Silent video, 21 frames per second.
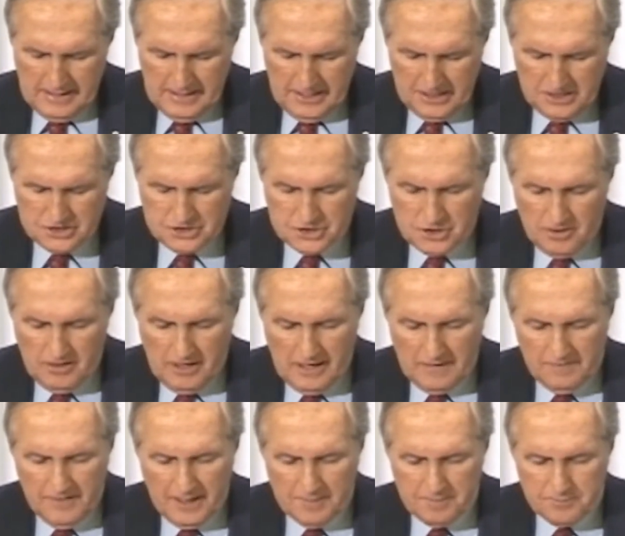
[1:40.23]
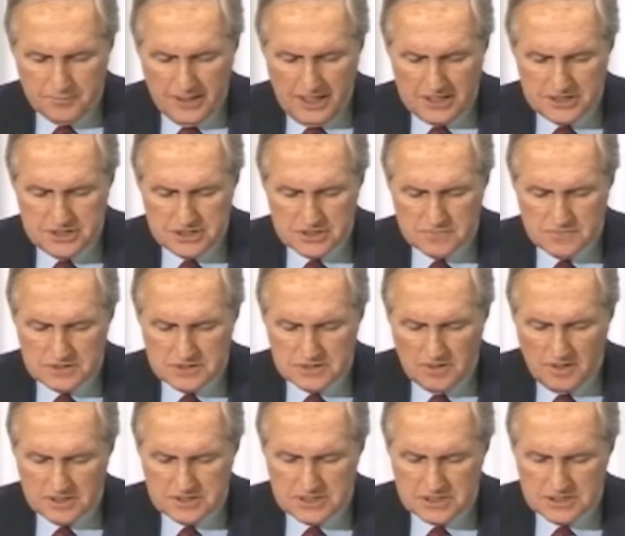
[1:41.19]
ensuring that precious
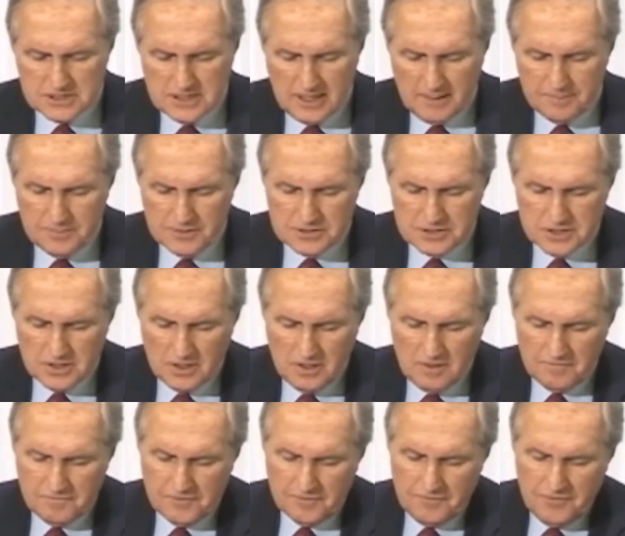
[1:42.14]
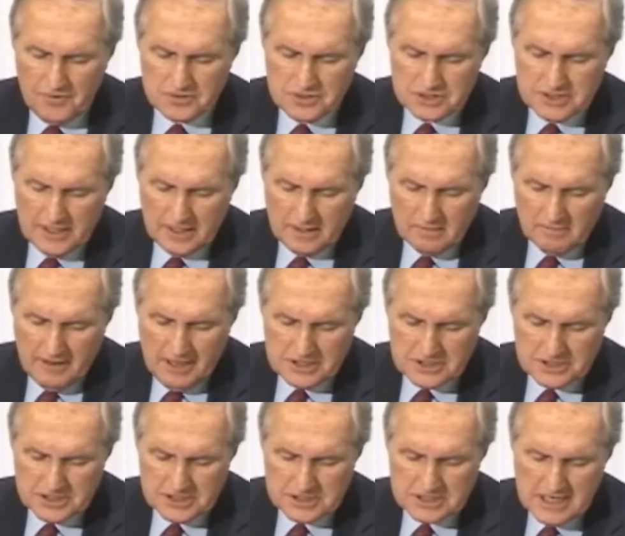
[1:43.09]
resources are preserved for future
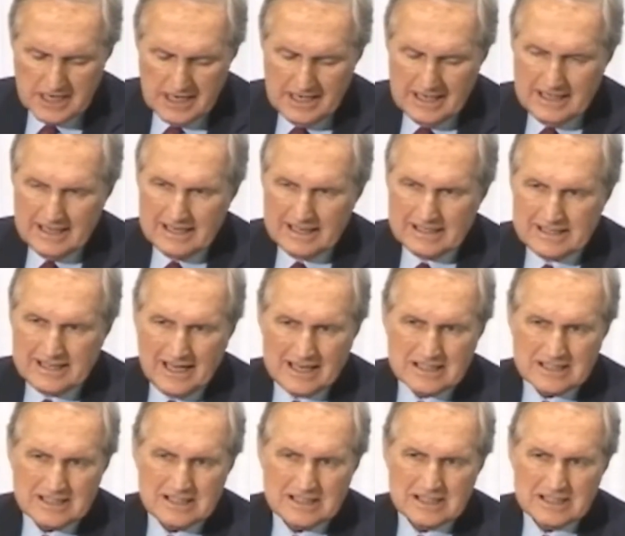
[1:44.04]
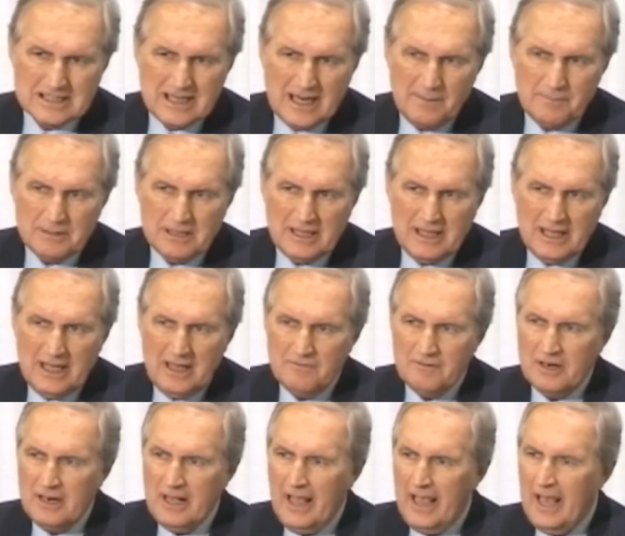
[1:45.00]
generations, doesn't seem to
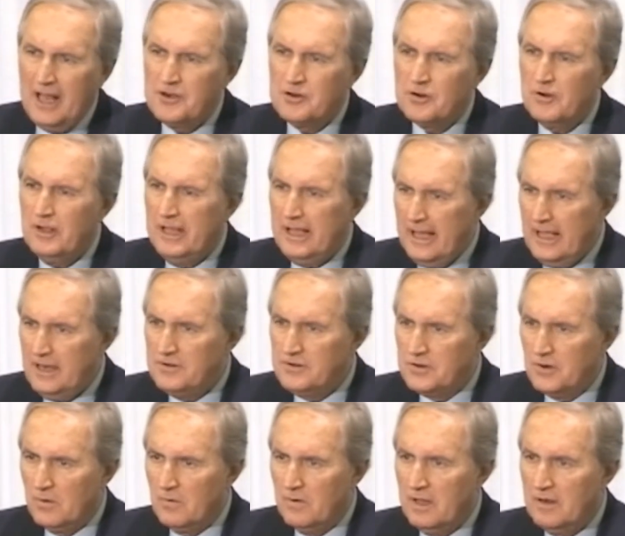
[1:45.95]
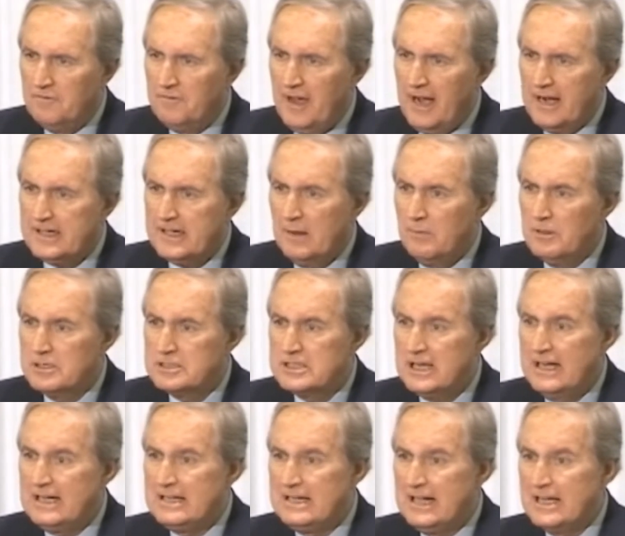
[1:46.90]
even enter into, in fact, I will
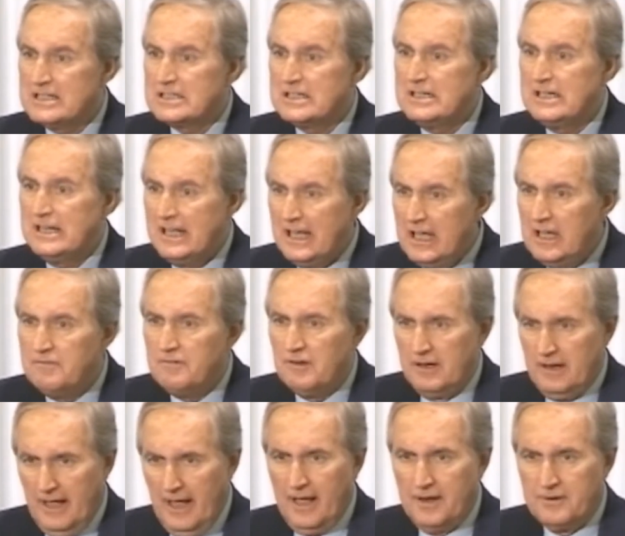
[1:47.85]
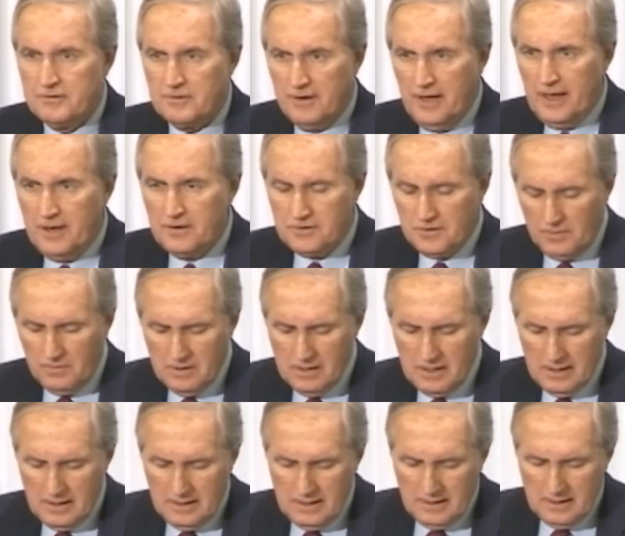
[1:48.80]
say doesn't even enter into
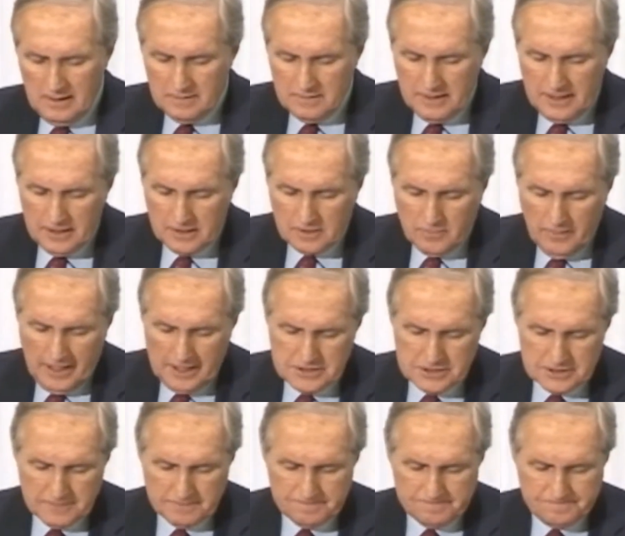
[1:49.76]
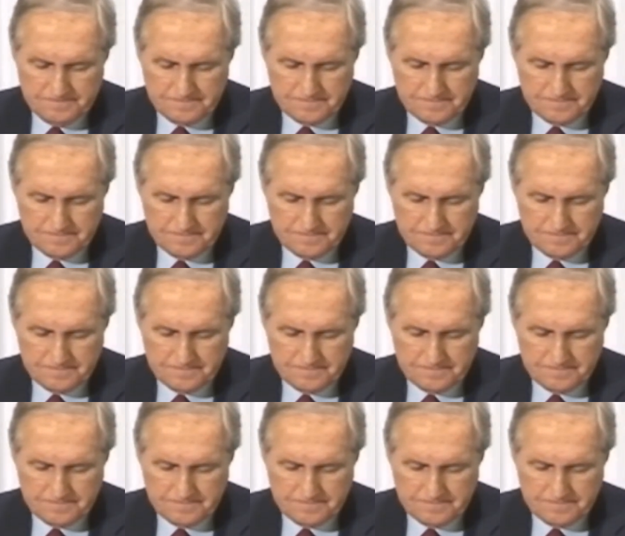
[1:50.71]
the equation.